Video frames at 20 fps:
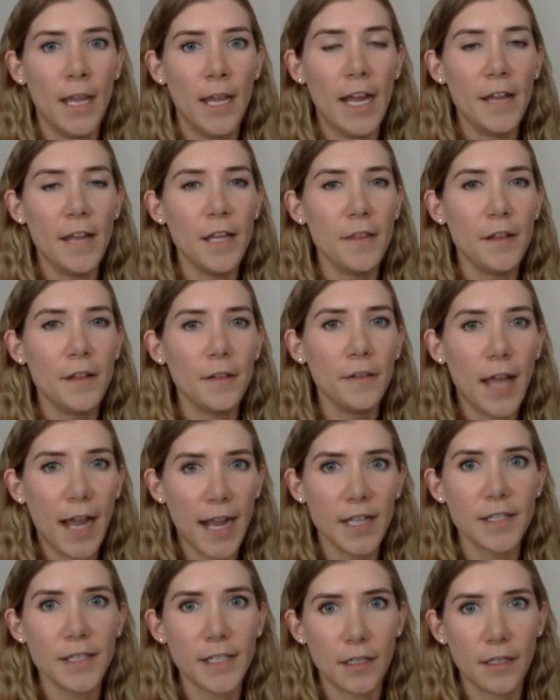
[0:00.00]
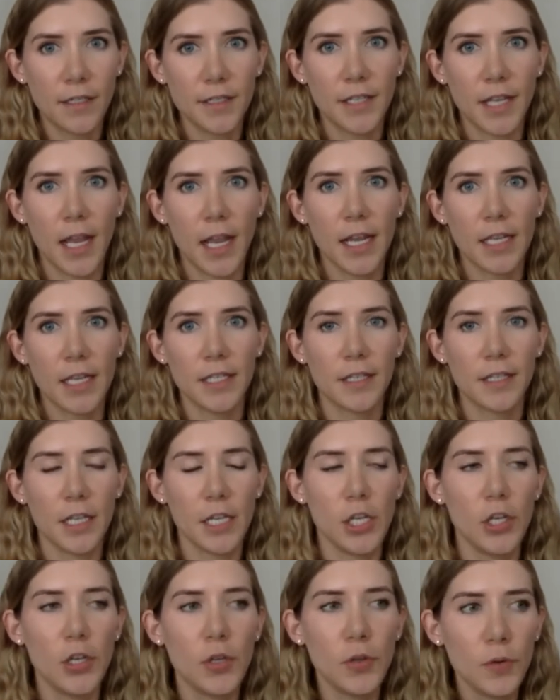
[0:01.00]
And then the last thing I'll say is
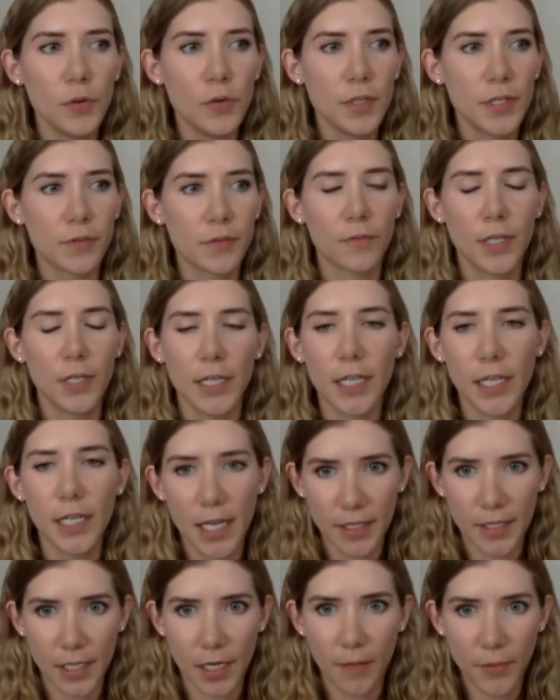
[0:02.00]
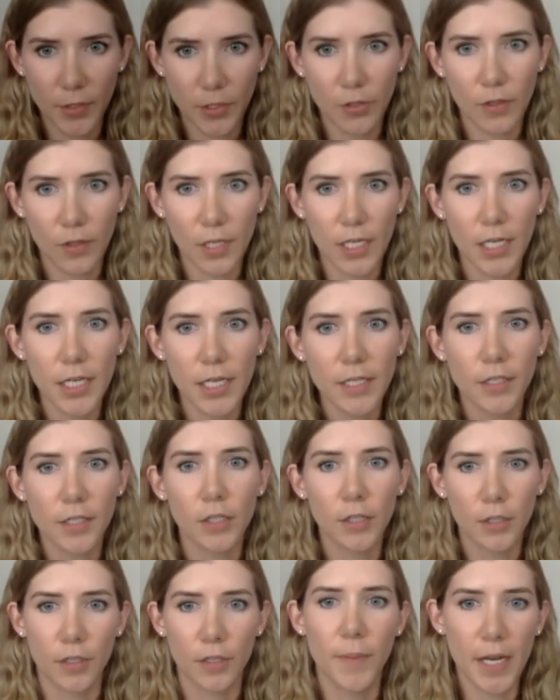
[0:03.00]
use reading as an opportunity to
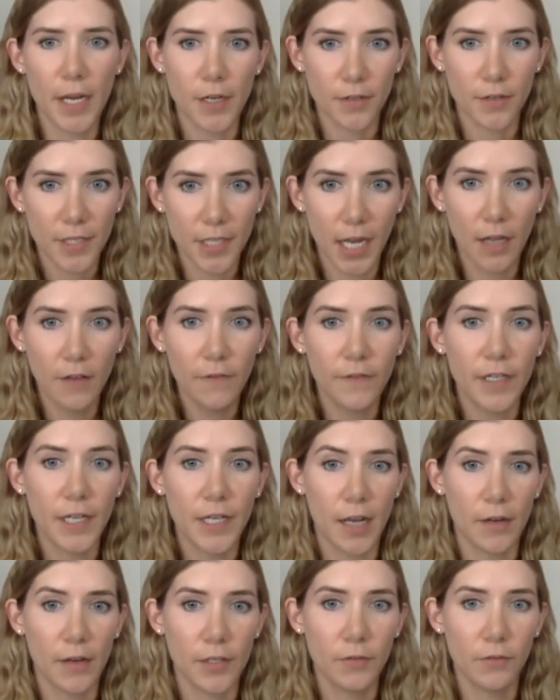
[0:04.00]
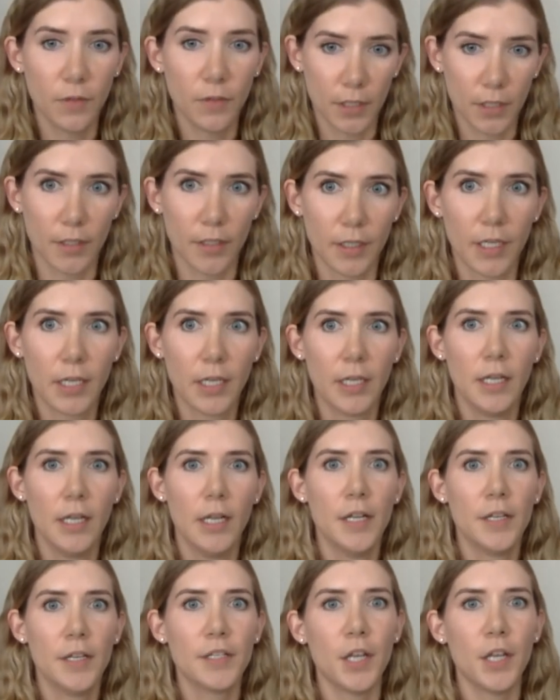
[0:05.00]
learn about yourself and how you learn.
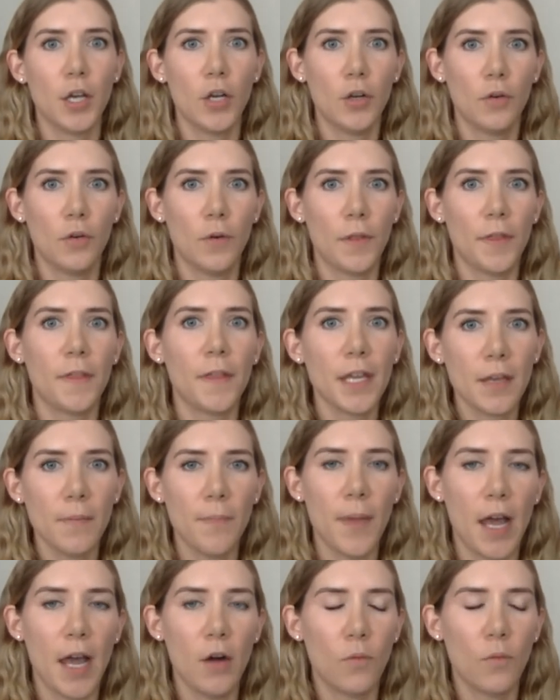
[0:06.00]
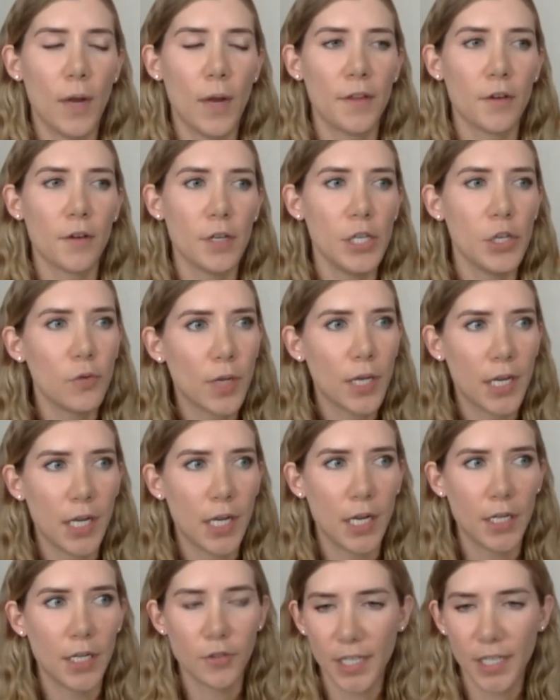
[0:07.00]
So think about whether you can
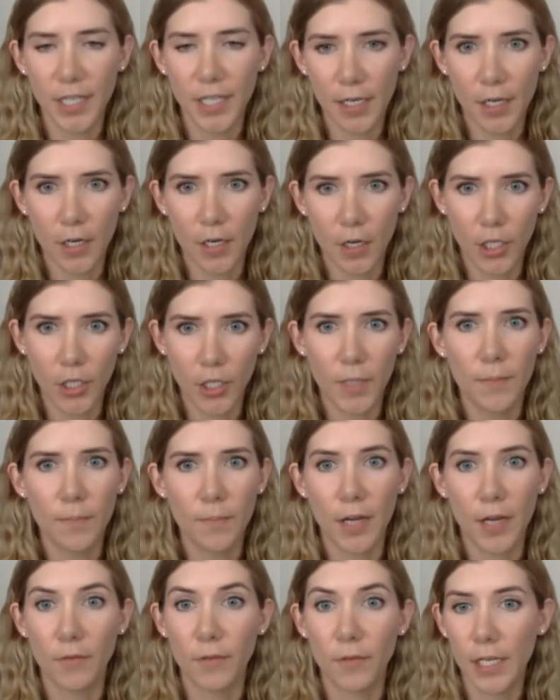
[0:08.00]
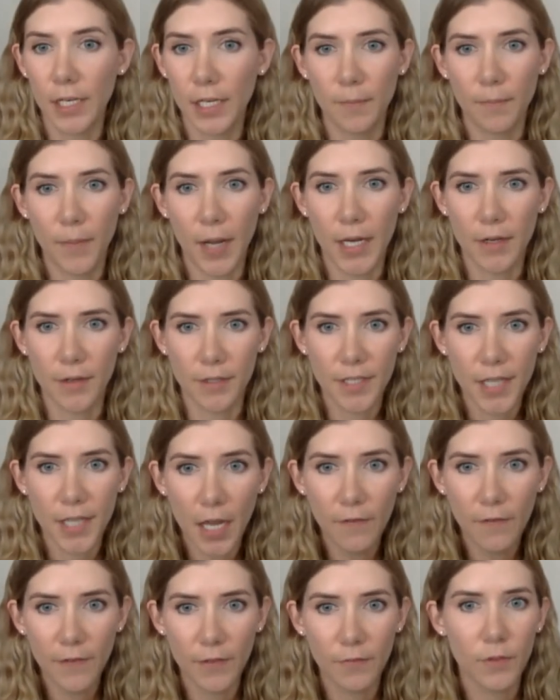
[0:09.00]
understand an argument by reading it by
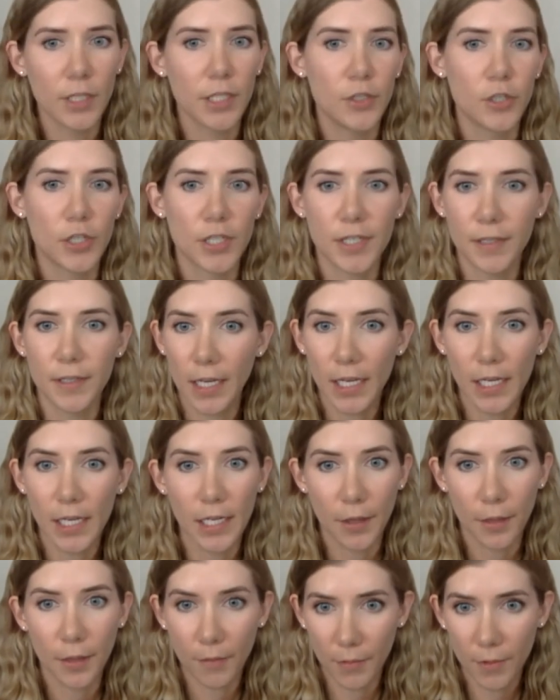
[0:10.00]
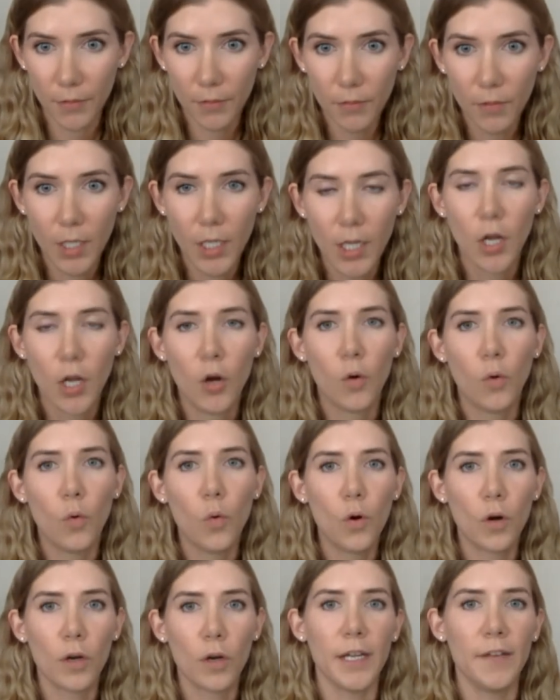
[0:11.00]
yourself and really just thinking it through,
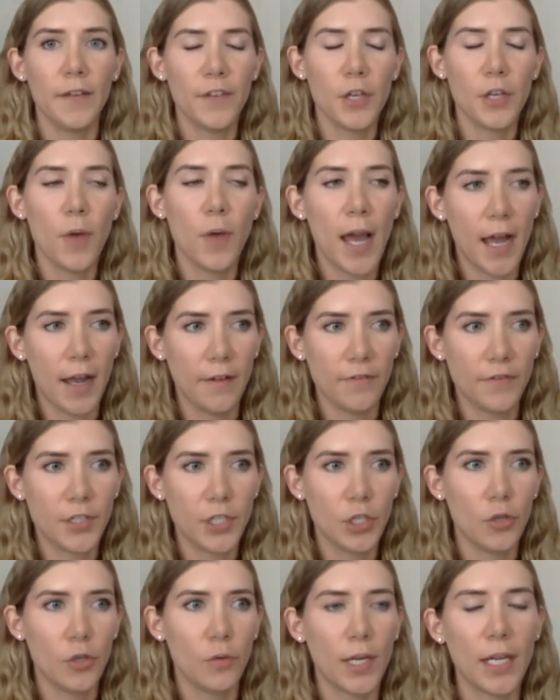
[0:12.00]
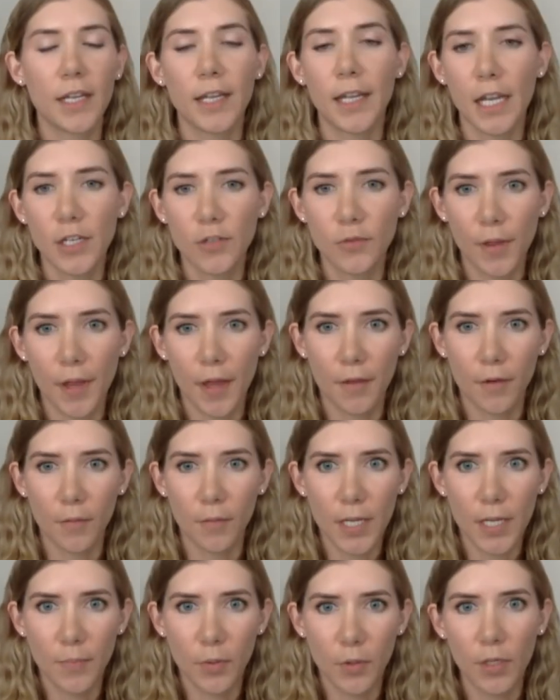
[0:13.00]
or if you have to engage with other
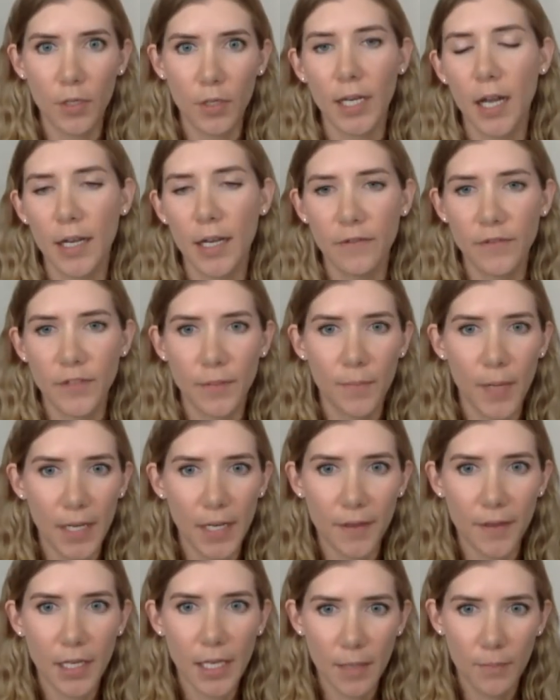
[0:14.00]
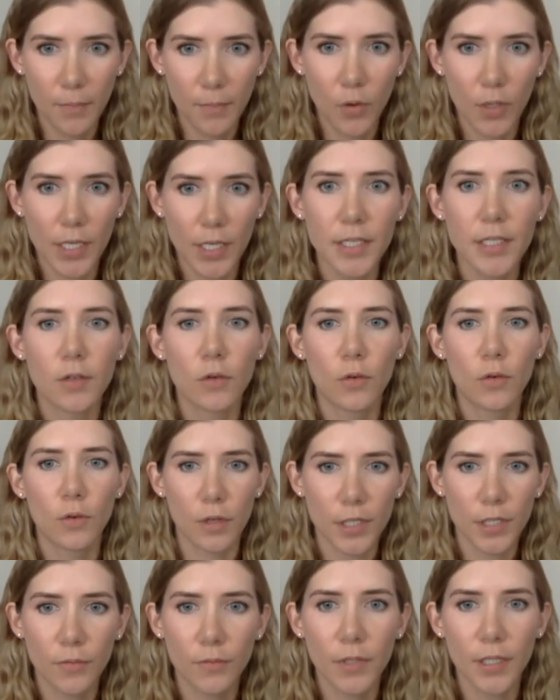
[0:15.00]
people and kind of debate the key points in order
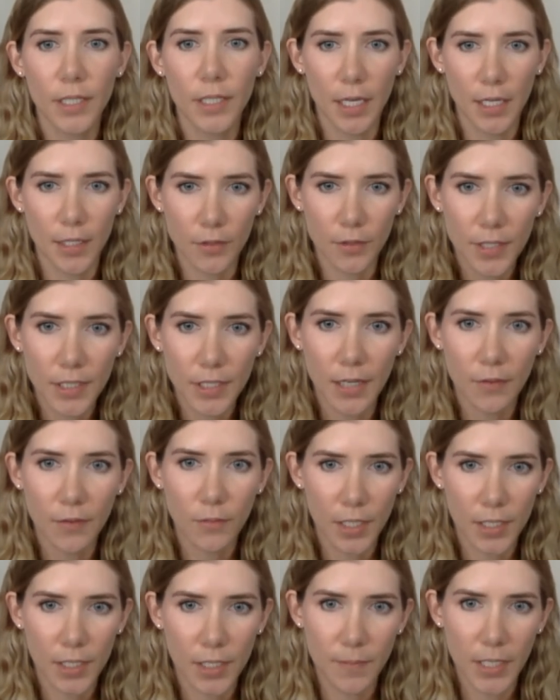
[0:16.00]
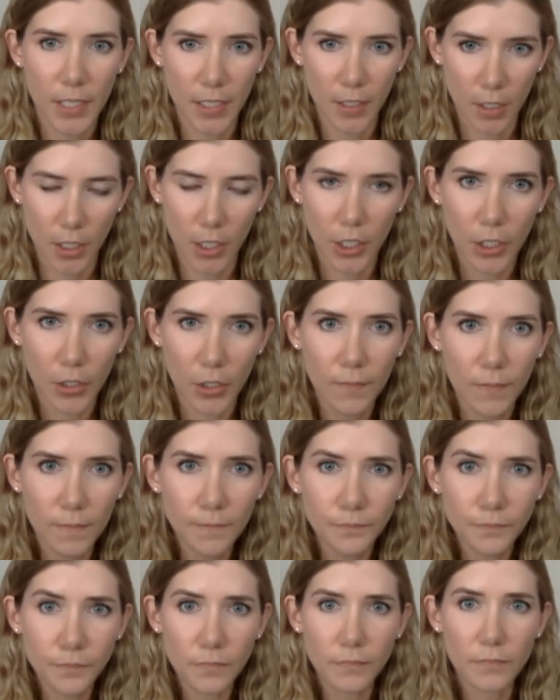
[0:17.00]
to really understand what is being argued.
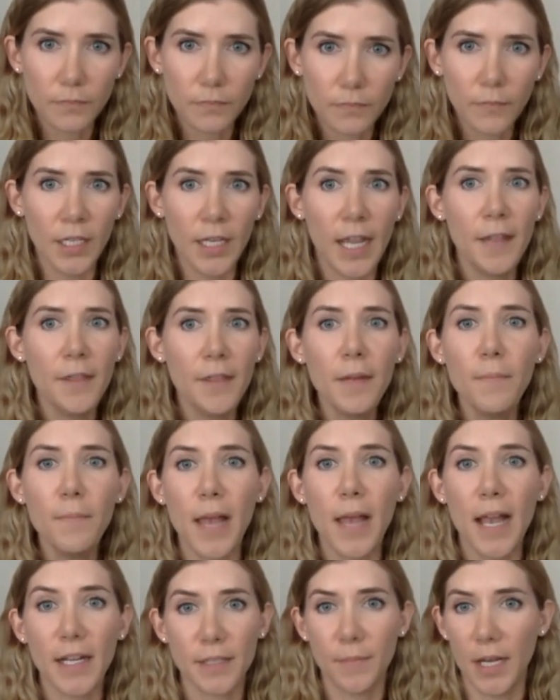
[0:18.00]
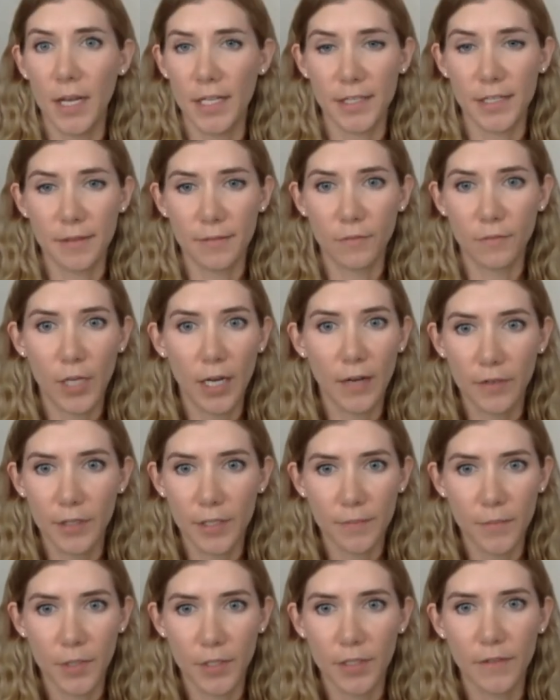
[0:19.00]
And then maximize whatever
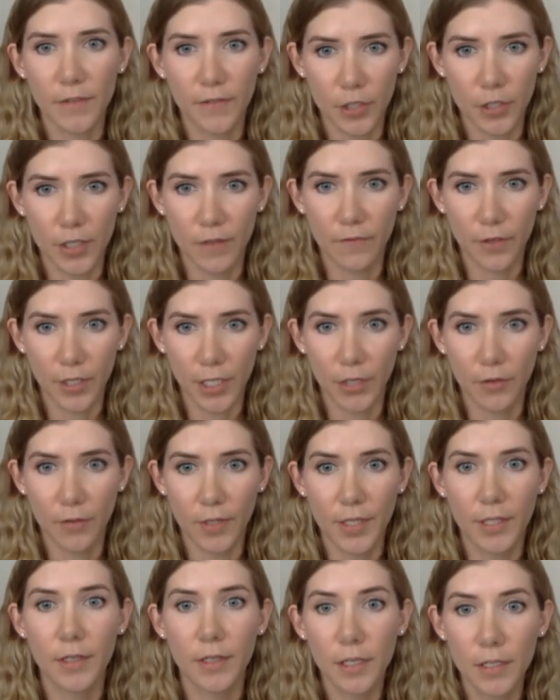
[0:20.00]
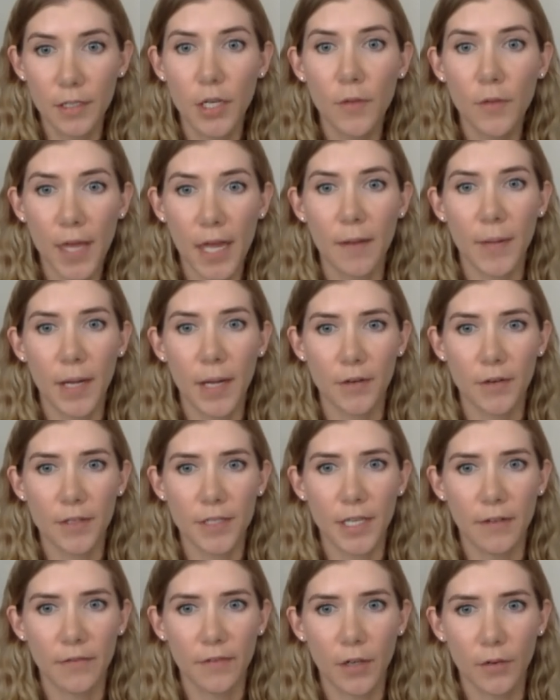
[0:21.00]
is most efficient for you and know that about
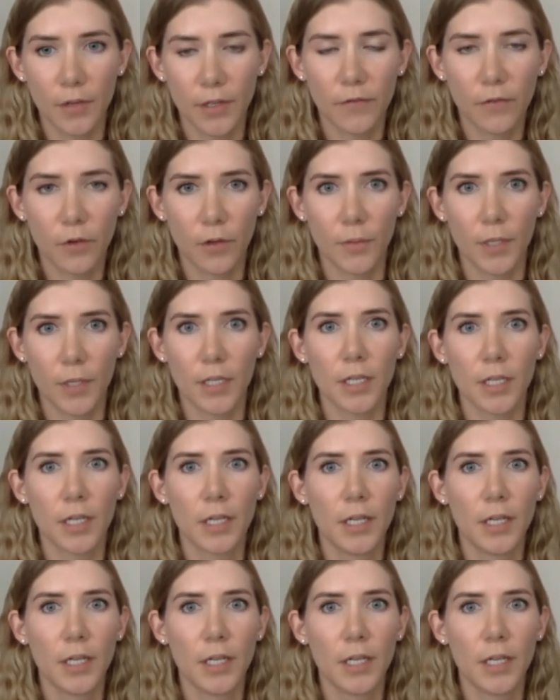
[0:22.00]
yourself going forward.